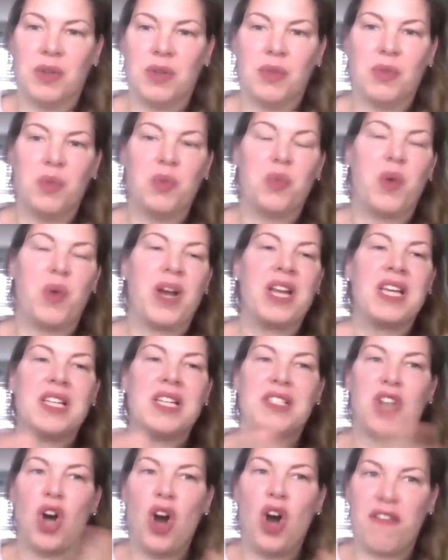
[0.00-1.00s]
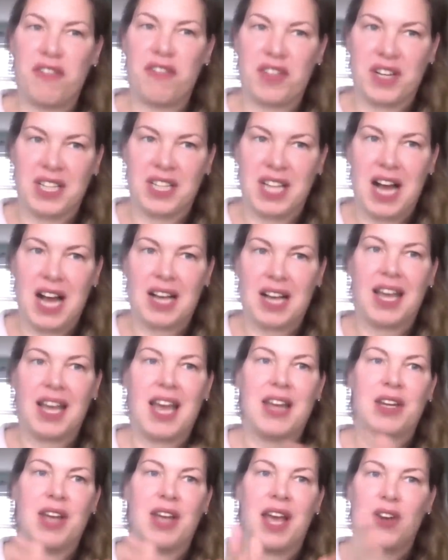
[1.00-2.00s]
when he's off the clock
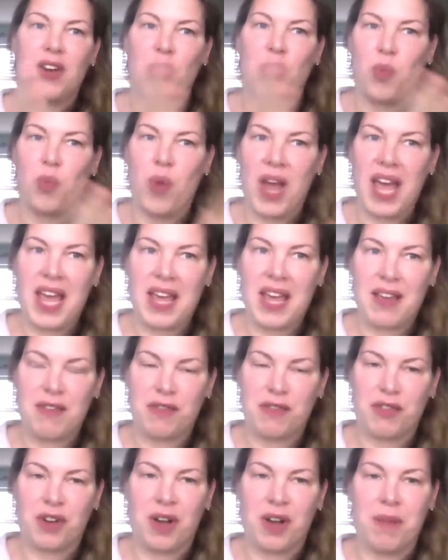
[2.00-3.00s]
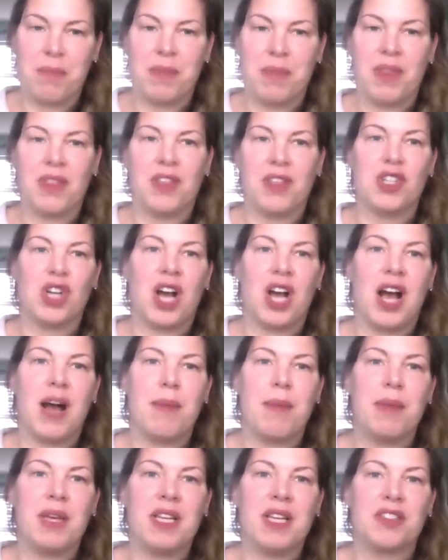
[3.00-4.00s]
and away from the
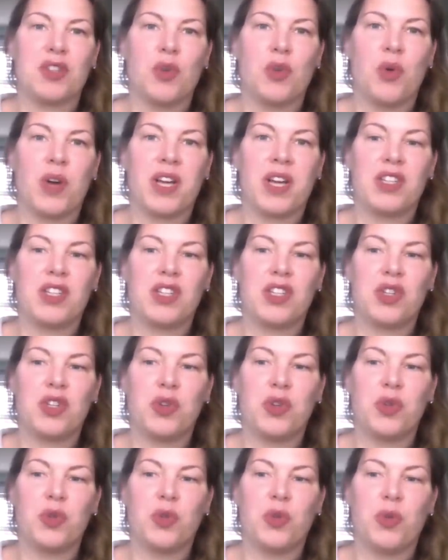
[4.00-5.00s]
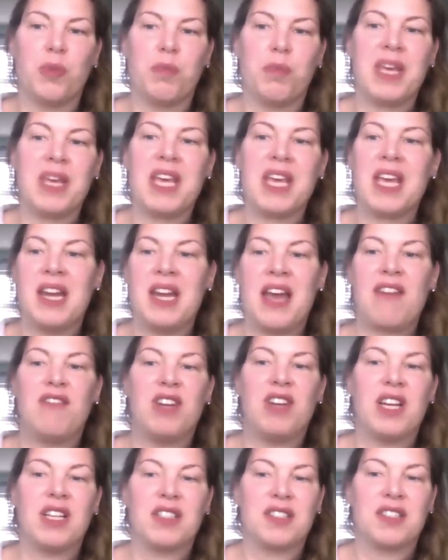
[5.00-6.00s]
job, is going to be in
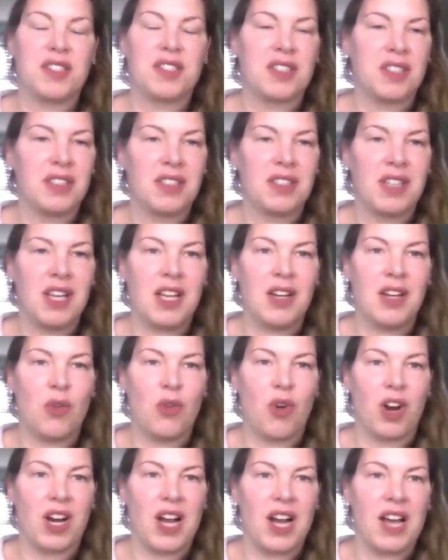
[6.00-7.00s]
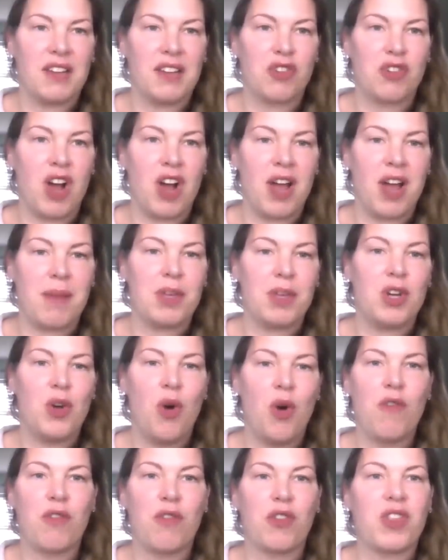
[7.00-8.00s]
evidence in organized crime? You
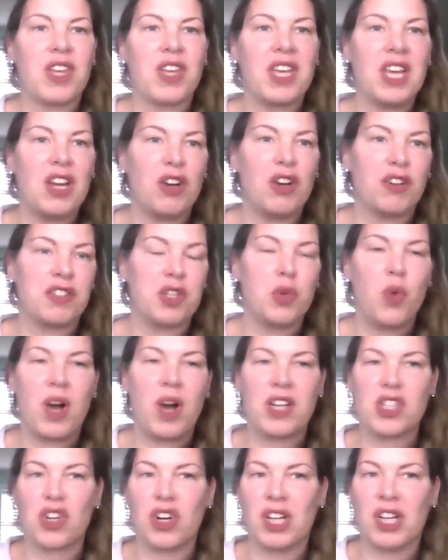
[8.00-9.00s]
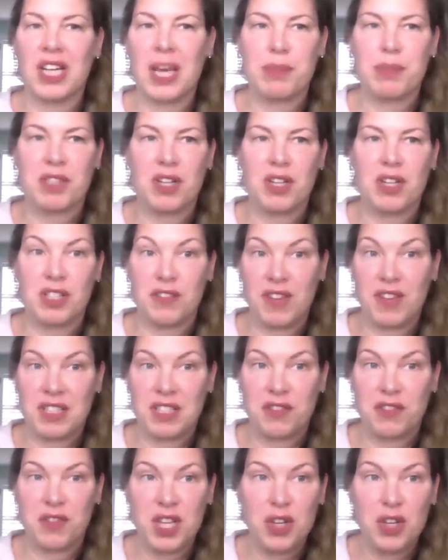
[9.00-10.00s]
know, over the years, you watch early episodes of
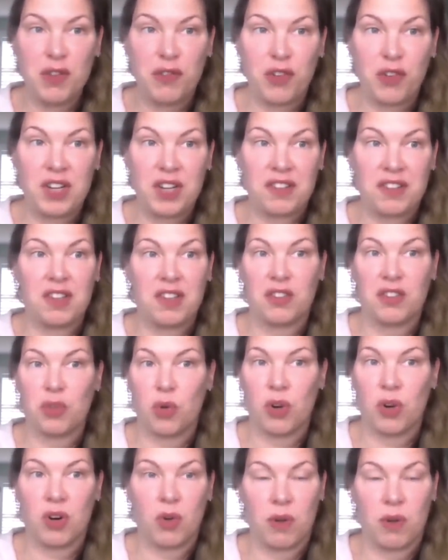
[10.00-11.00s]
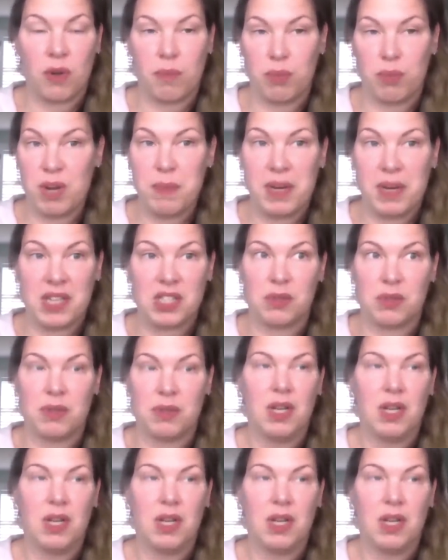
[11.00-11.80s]
SVU, for instance, or pretty much